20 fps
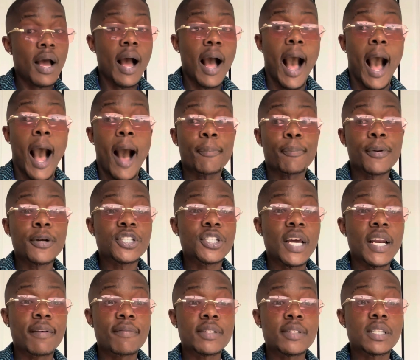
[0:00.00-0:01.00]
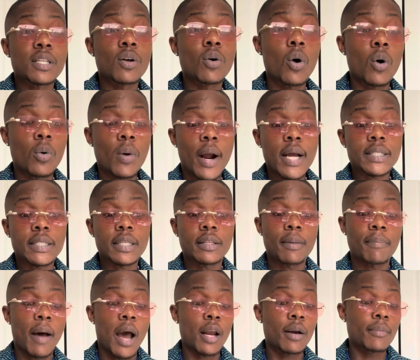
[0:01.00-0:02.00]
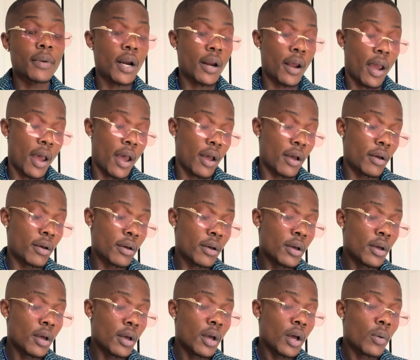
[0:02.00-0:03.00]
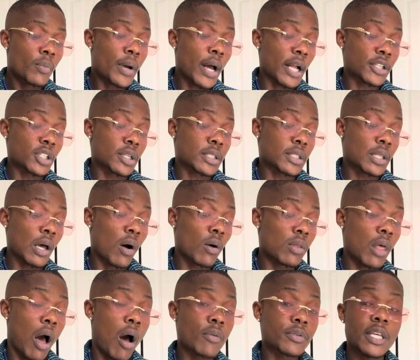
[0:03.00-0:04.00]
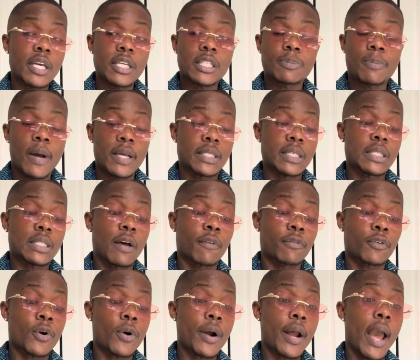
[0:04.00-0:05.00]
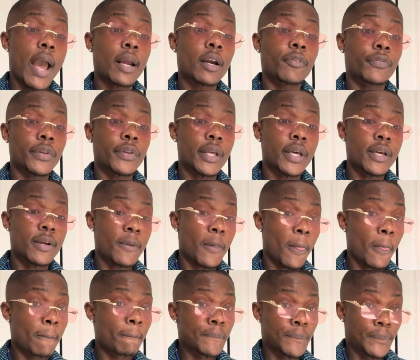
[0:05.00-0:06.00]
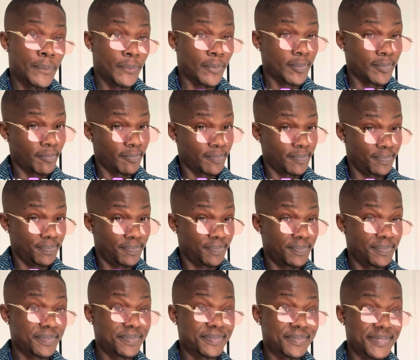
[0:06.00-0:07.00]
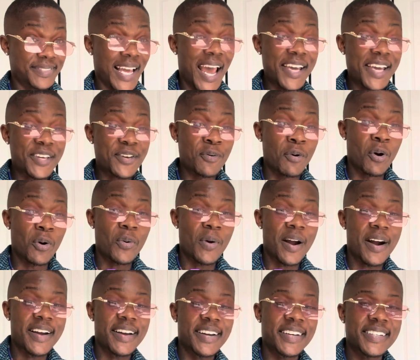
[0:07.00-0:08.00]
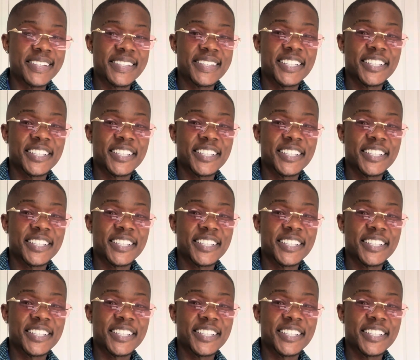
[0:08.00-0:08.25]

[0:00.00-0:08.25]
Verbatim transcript: I appreciate every single Aquarius at the bottom of the deck. We got your soul lines to express itself creatively. Thank you, Aquarius.